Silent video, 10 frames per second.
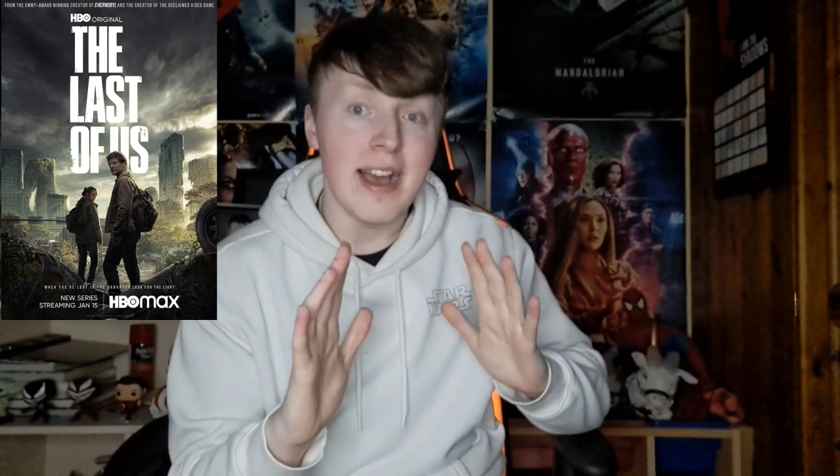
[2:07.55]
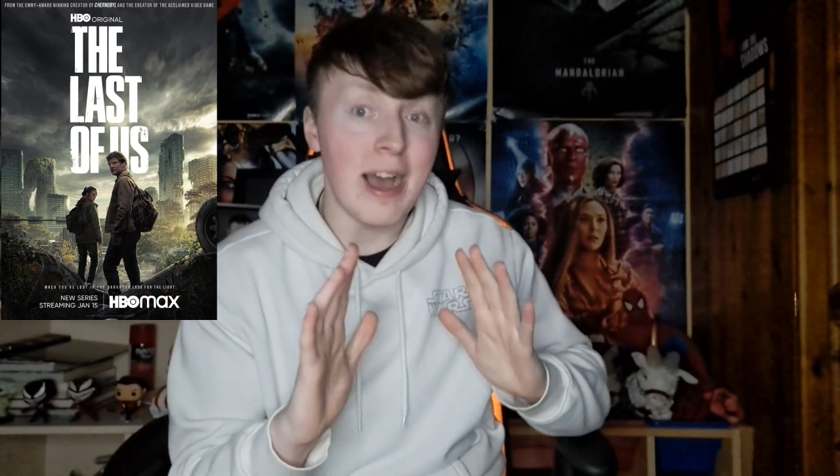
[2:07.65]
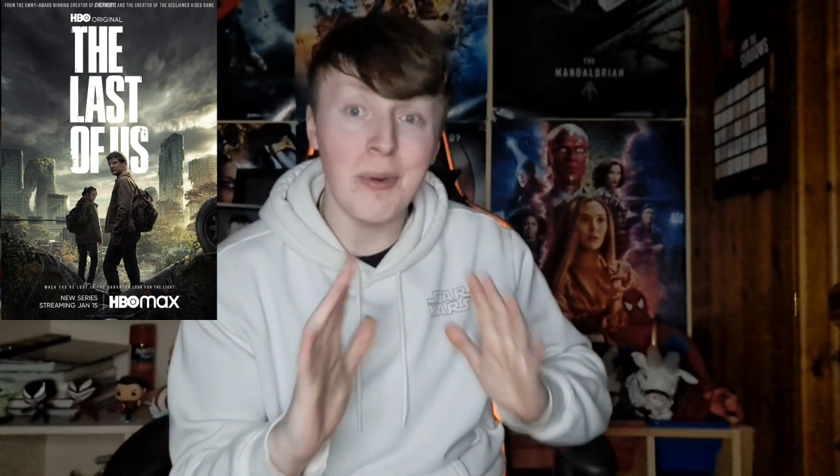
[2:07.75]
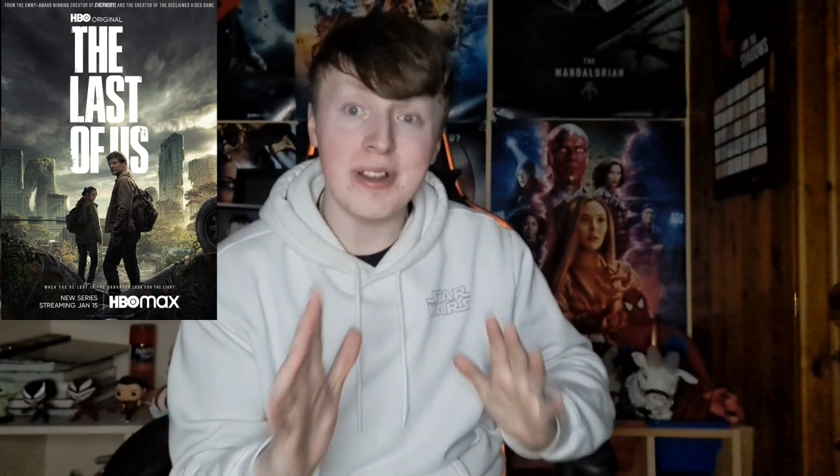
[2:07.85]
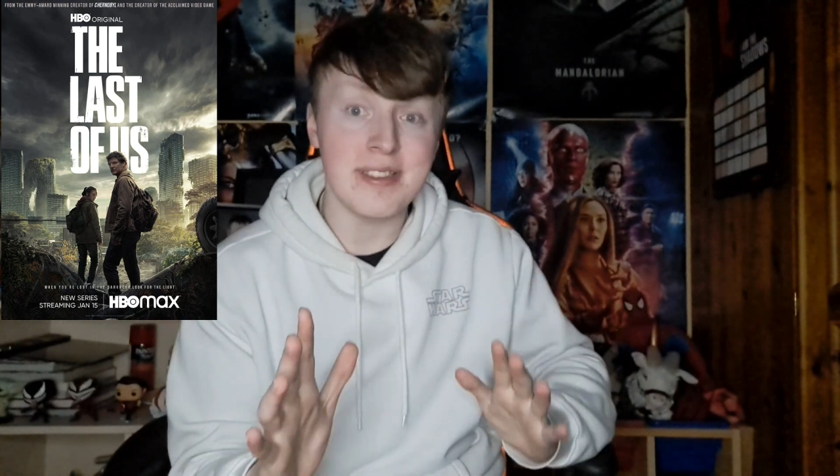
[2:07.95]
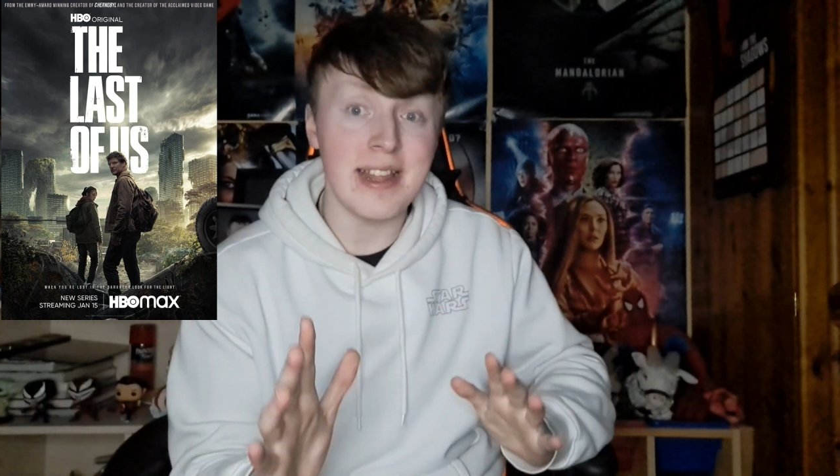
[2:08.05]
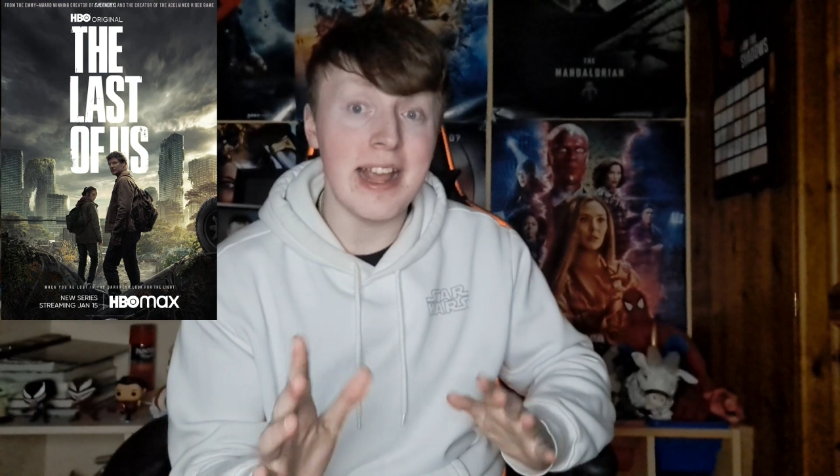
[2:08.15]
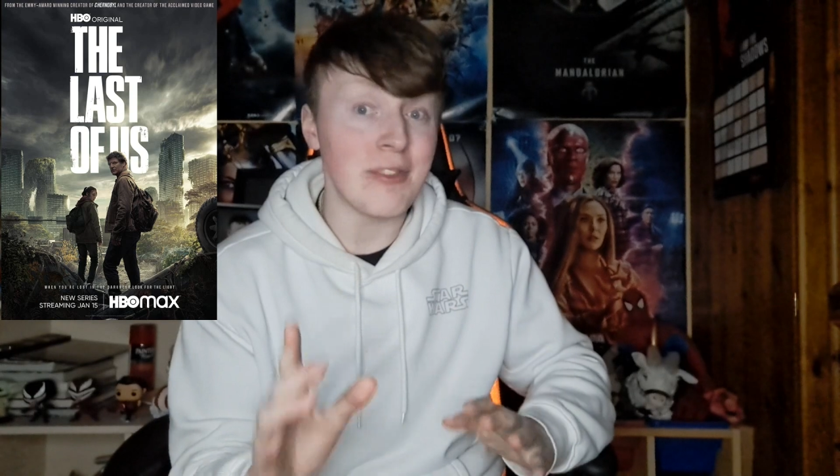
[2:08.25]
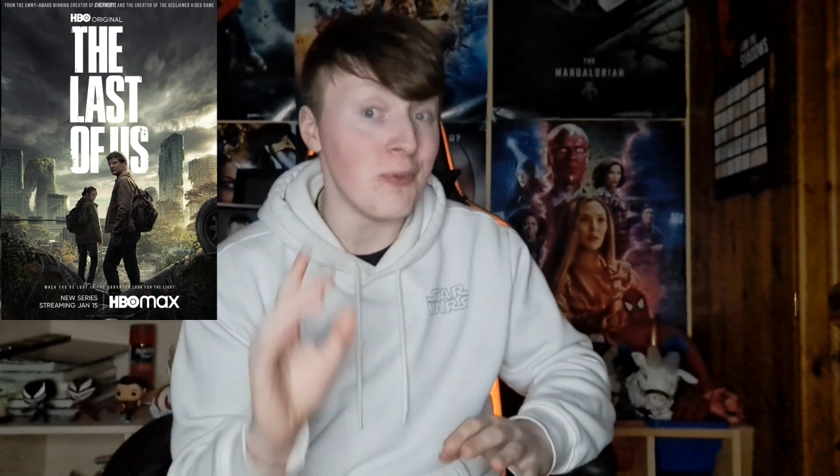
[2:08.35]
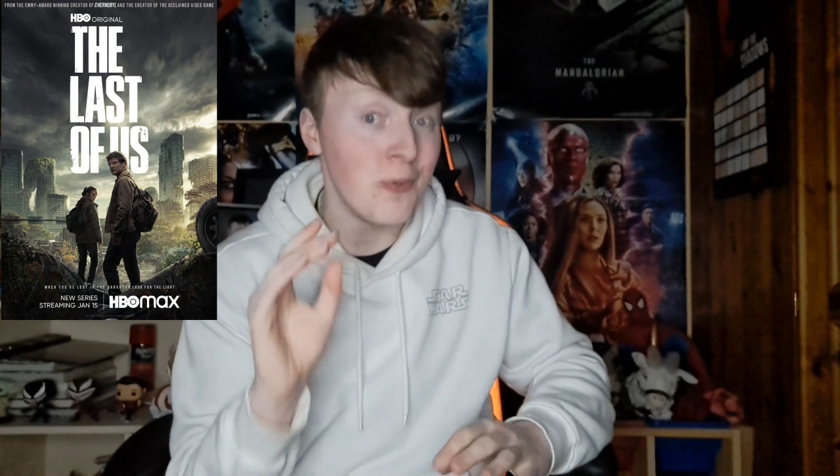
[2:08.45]
I want to say
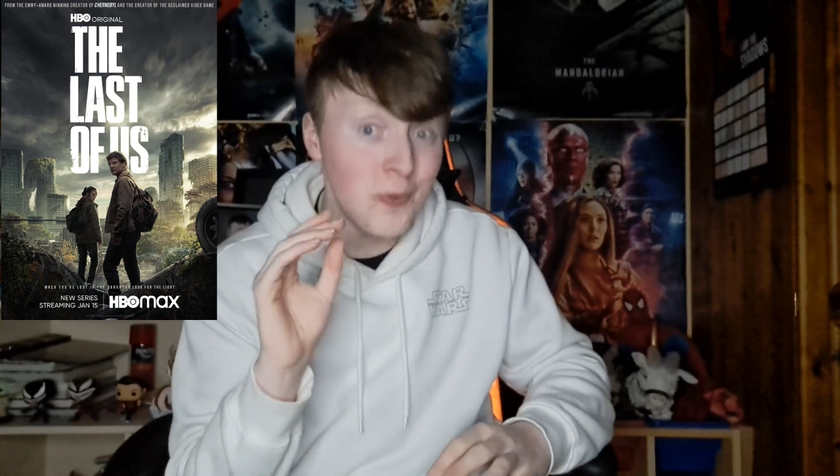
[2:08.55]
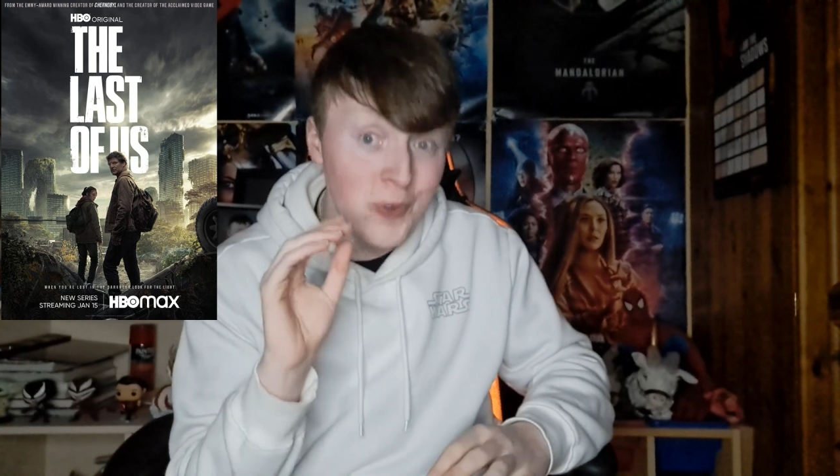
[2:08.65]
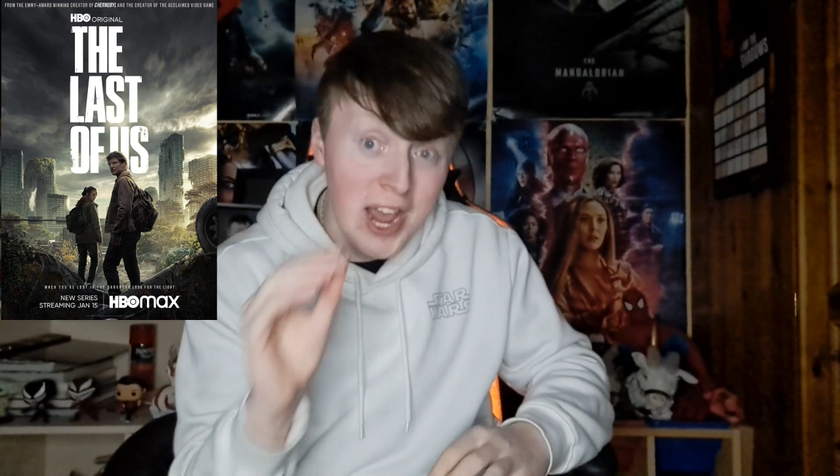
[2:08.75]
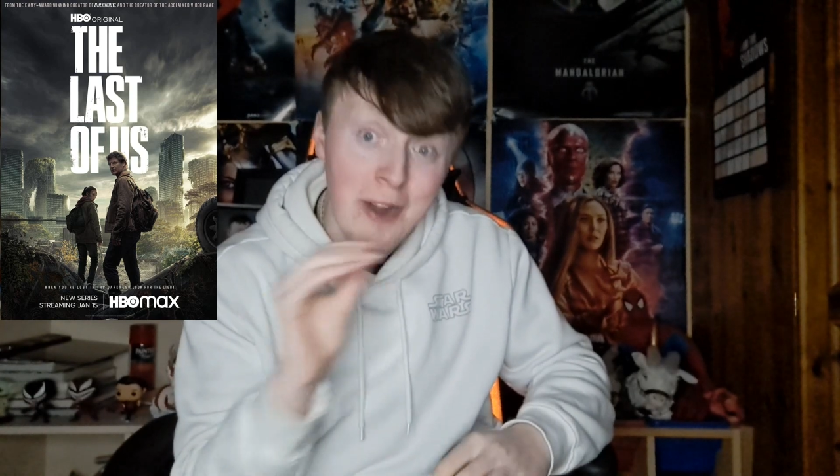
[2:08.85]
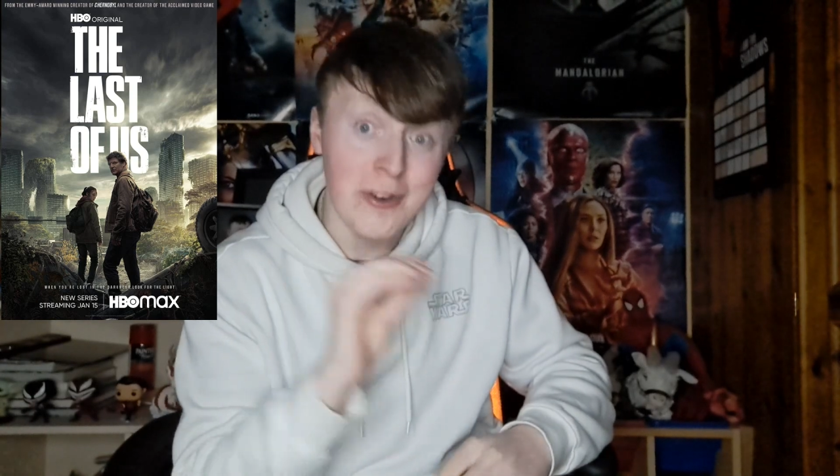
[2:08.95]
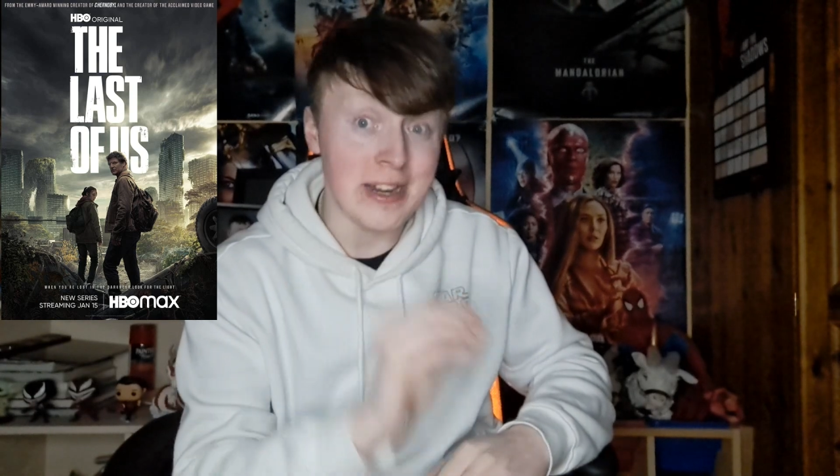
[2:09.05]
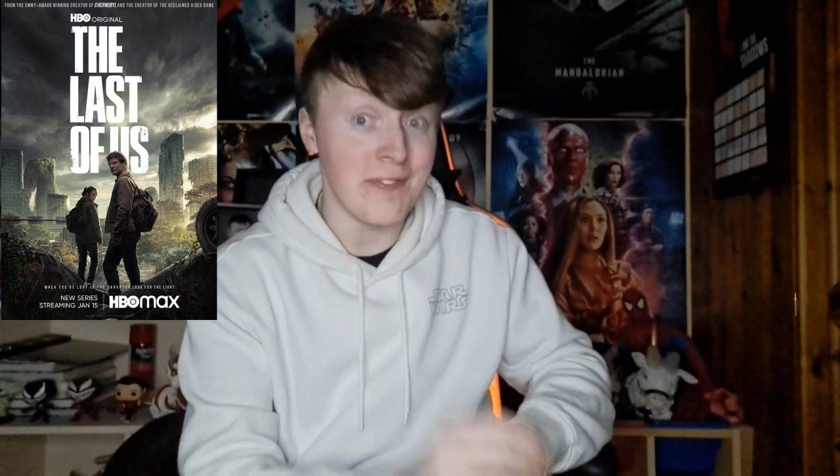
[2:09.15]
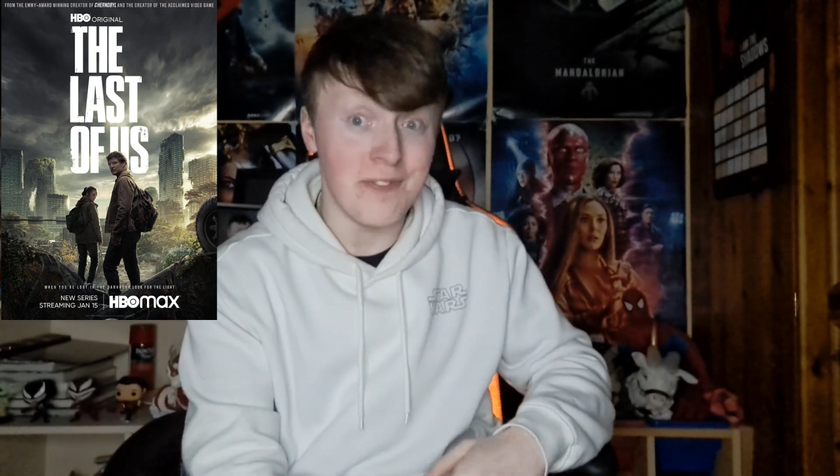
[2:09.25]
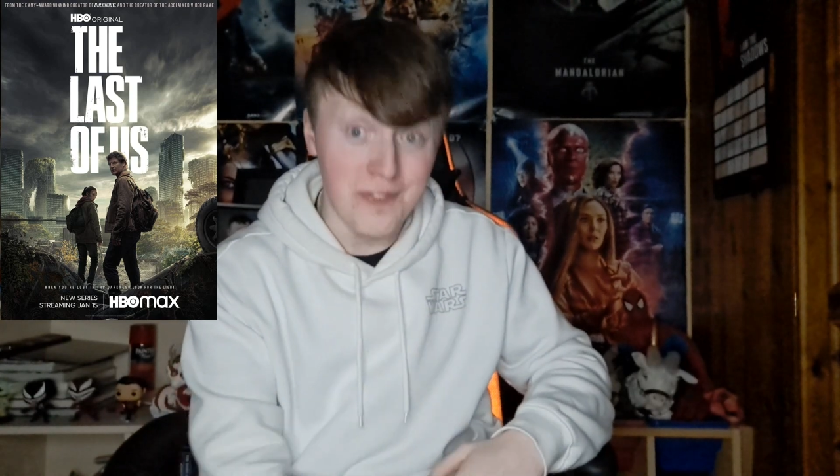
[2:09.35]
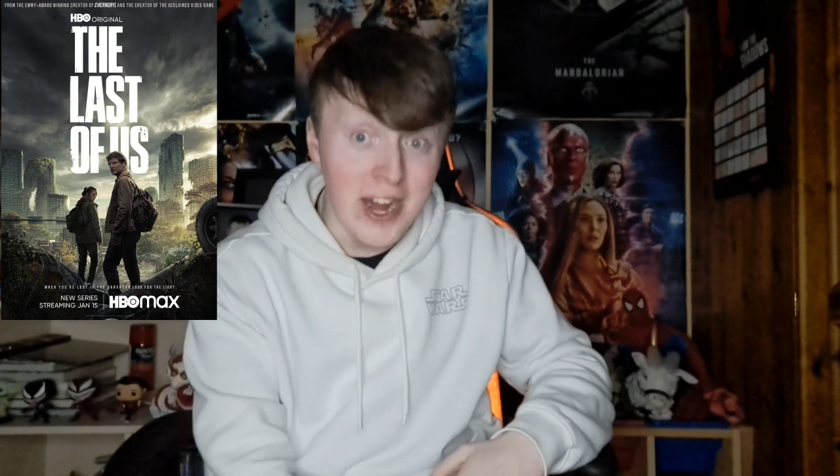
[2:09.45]
that it's
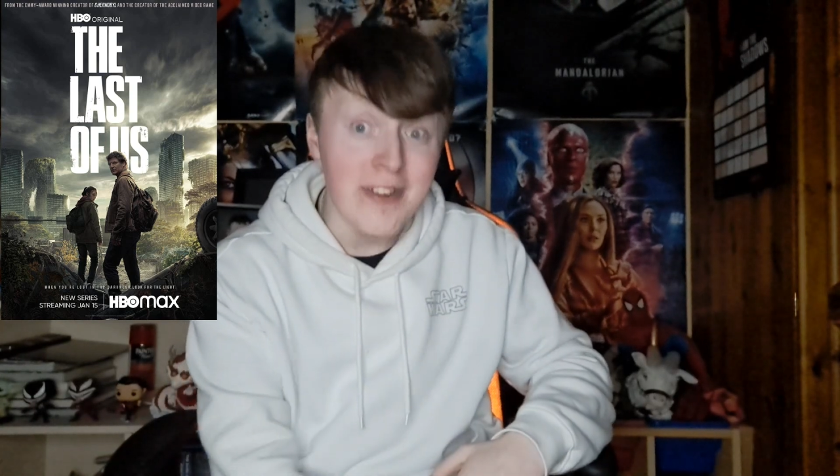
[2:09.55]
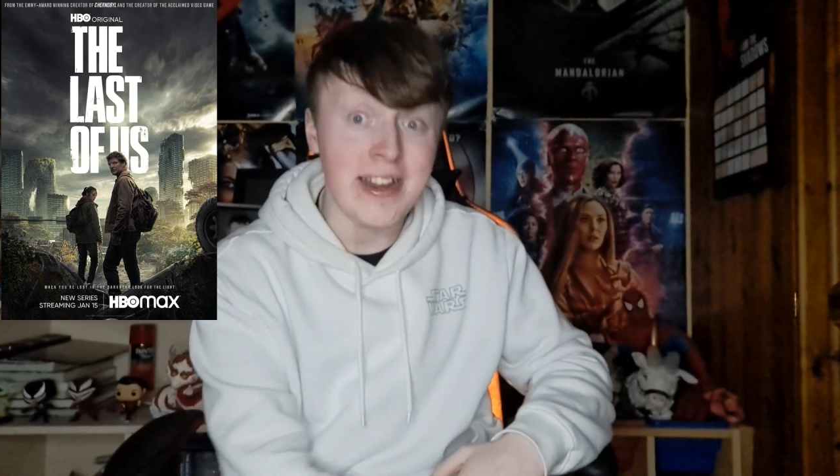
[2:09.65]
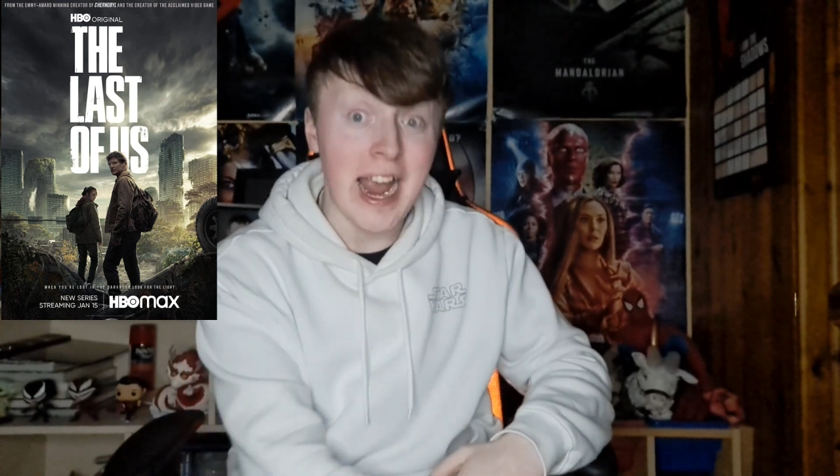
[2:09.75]
very